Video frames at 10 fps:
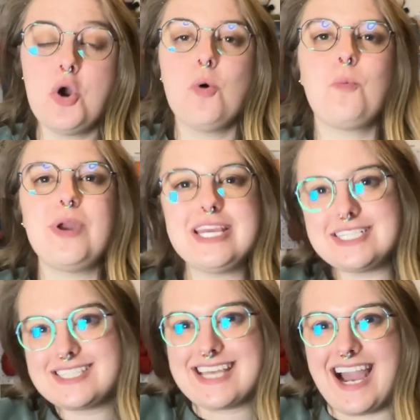We
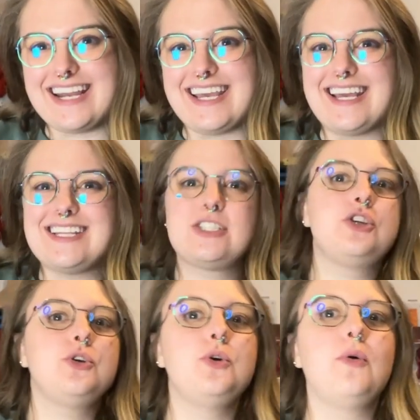decided
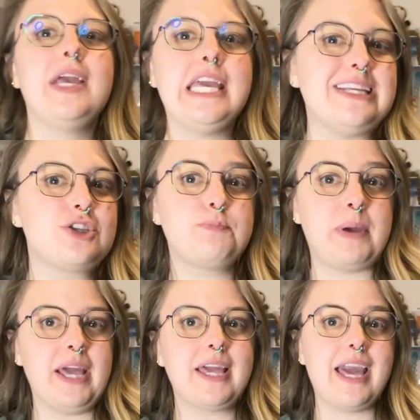to each
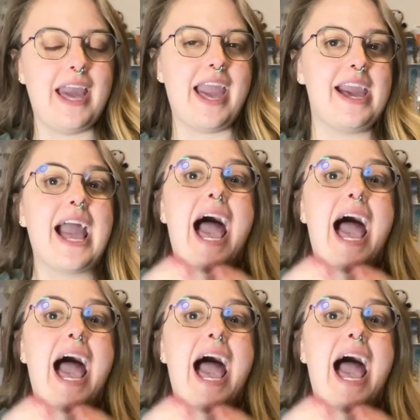pick a